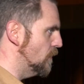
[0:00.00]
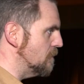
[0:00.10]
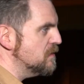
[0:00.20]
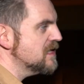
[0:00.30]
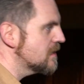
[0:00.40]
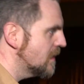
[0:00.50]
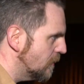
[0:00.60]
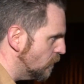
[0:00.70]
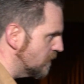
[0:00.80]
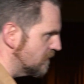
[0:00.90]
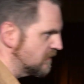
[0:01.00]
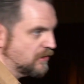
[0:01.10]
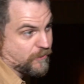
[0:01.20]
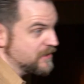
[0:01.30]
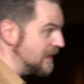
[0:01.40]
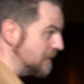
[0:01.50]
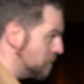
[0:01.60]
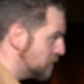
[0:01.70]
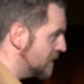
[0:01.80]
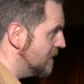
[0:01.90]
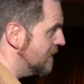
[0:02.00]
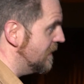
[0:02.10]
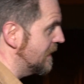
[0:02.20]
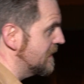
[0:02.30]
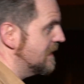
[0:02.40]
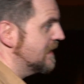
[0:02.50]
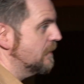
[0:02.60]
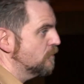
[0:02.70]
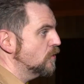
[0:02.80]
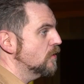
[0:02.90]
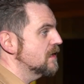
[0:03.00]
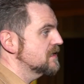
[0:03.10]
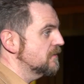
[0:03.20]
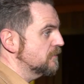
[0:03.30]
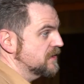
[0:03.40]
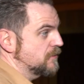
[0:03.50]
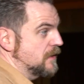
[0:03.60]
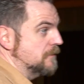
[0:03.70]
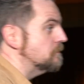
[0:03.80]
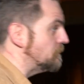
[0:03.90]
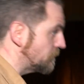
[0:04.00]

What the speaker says: that we missed was 3D, because that again requires a different screen.